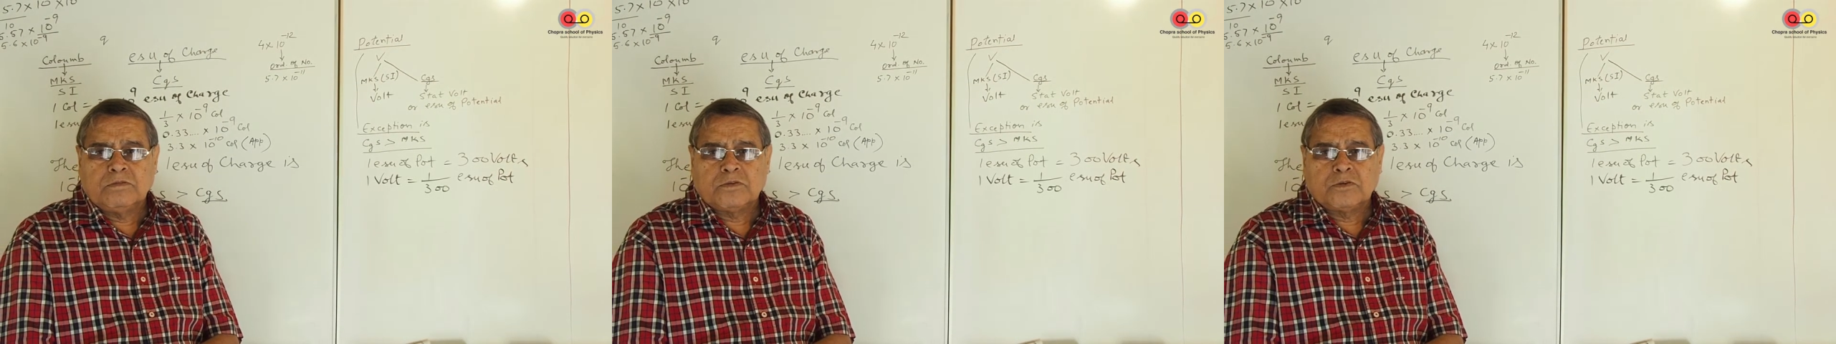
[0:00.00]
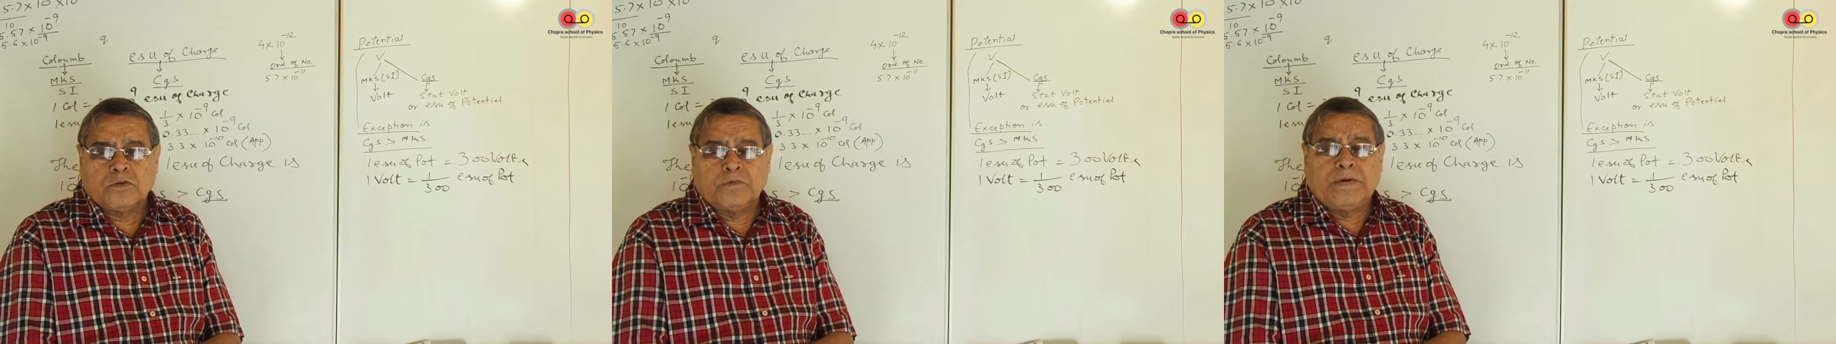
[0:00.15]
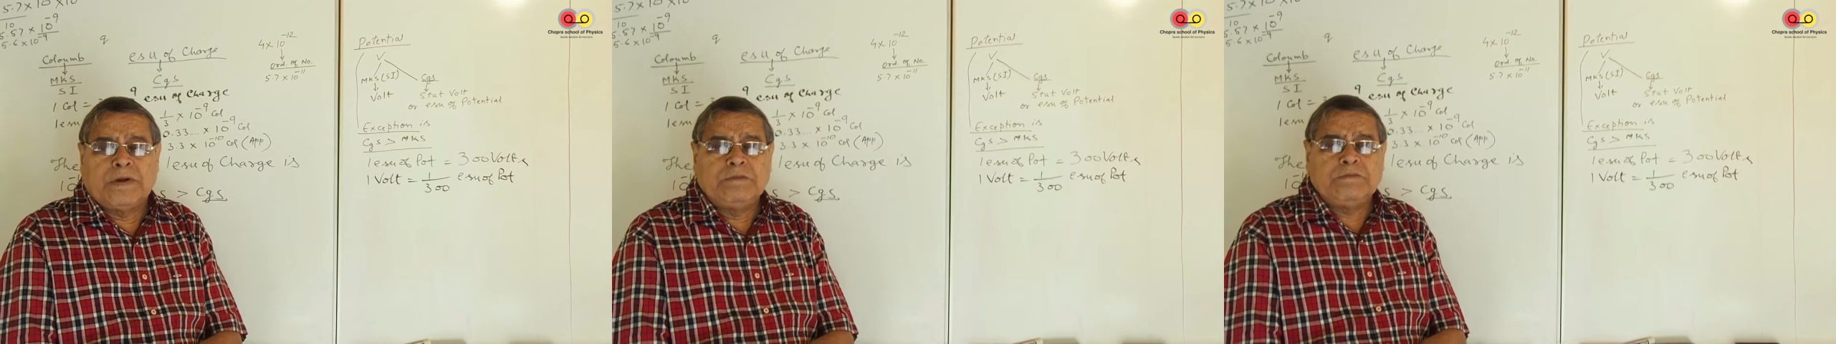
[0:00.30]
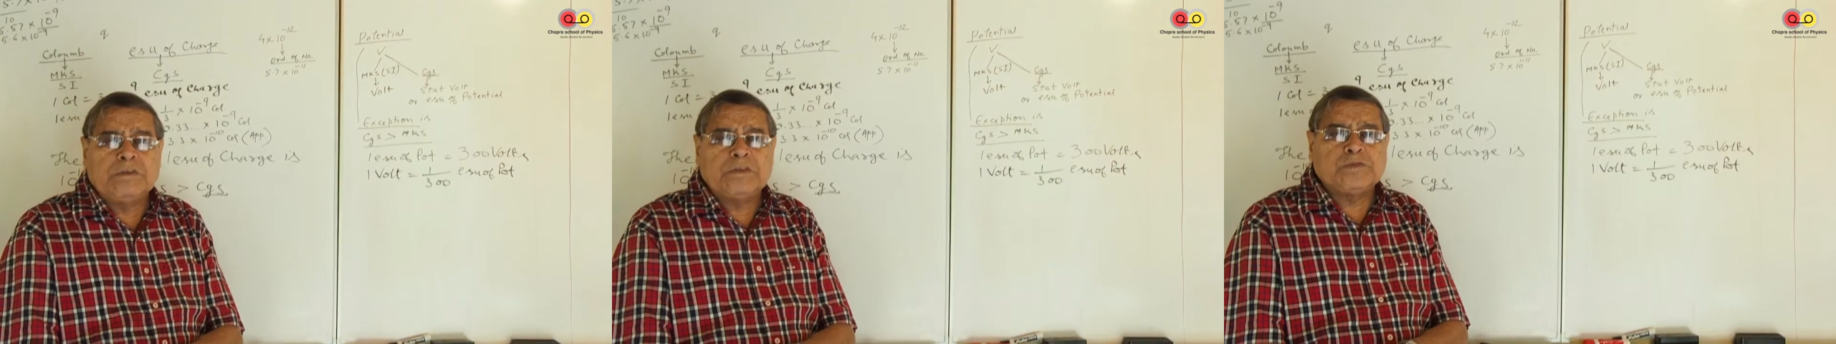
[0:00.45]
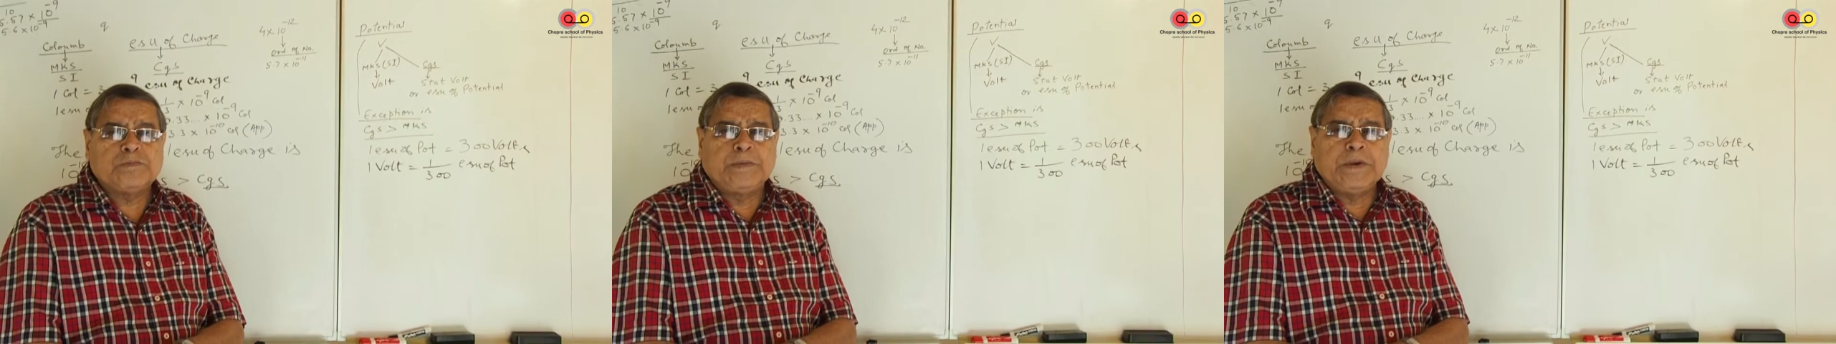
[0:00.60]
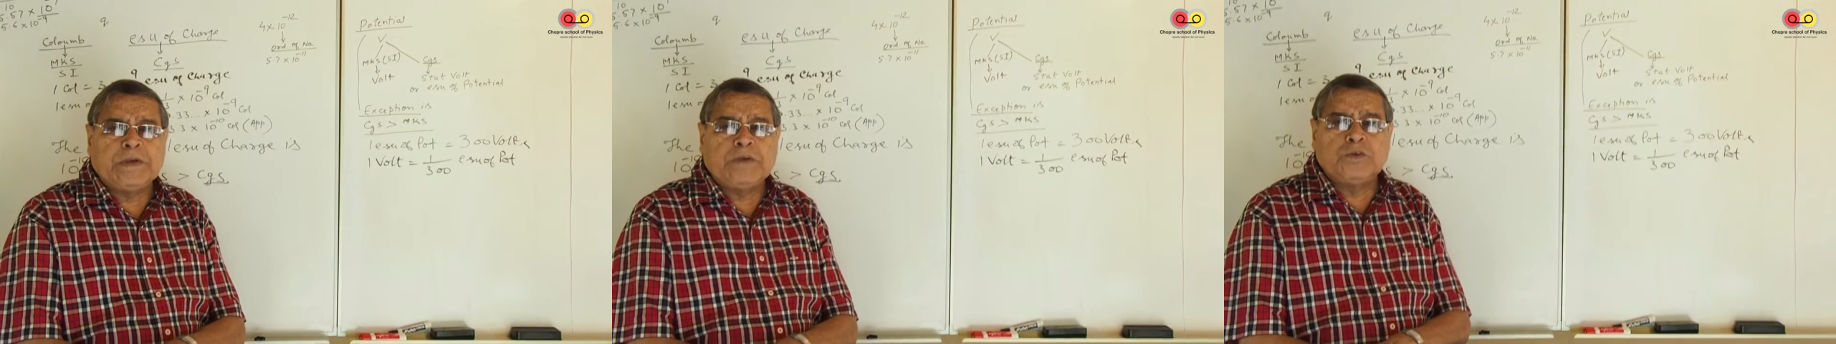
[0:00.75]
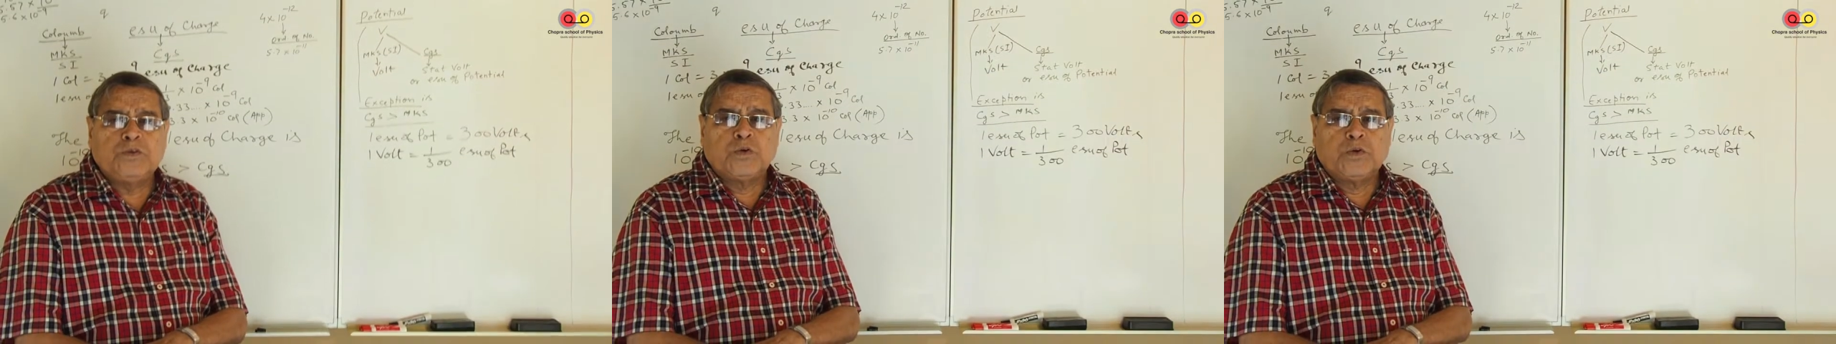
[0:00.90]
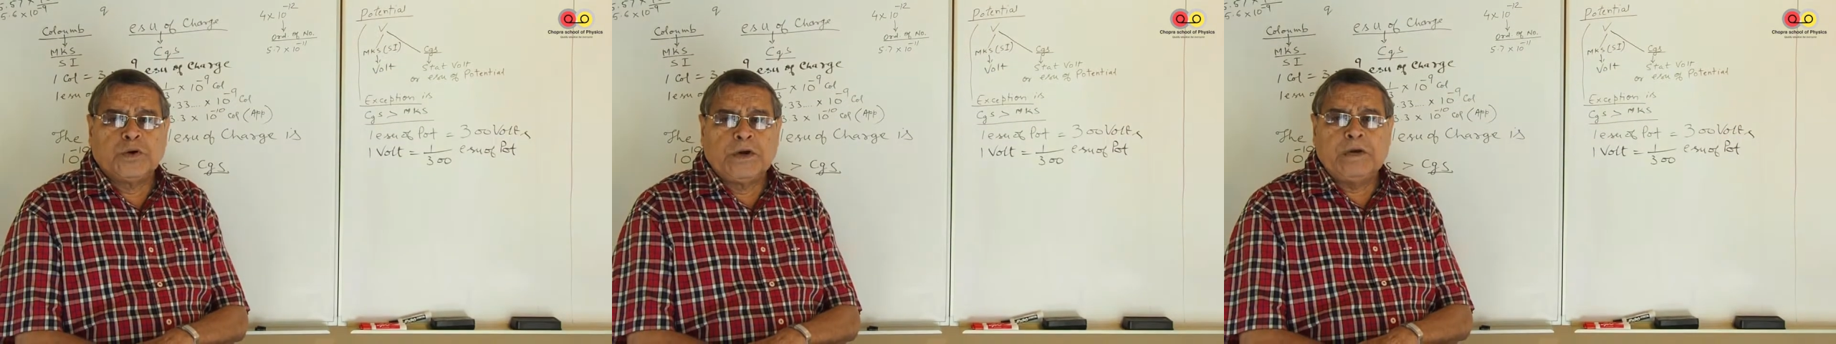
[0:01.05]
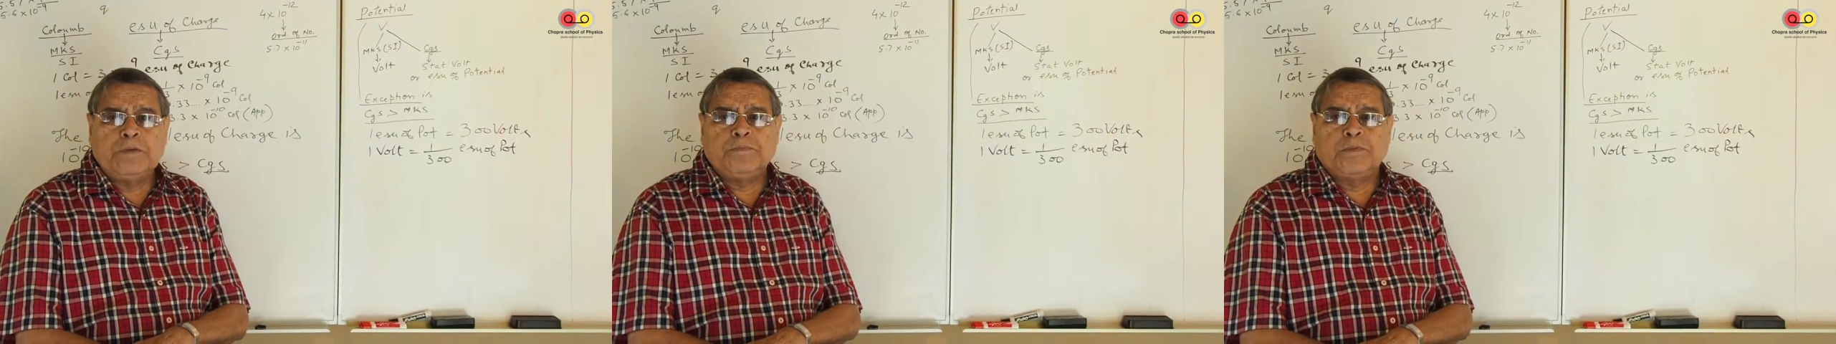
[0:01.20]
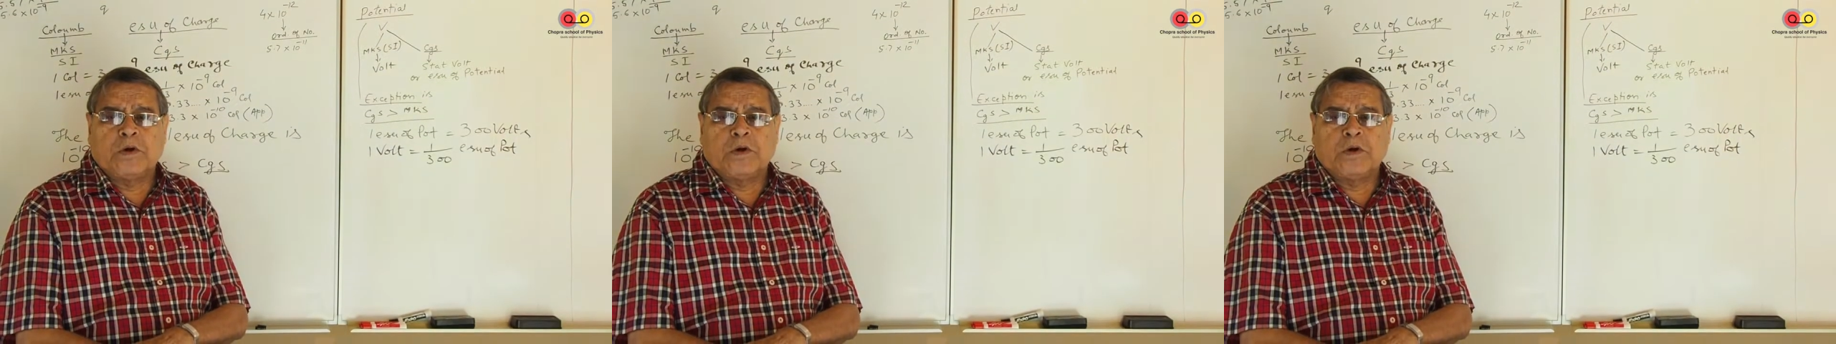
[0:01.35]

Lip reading: So when we speak unit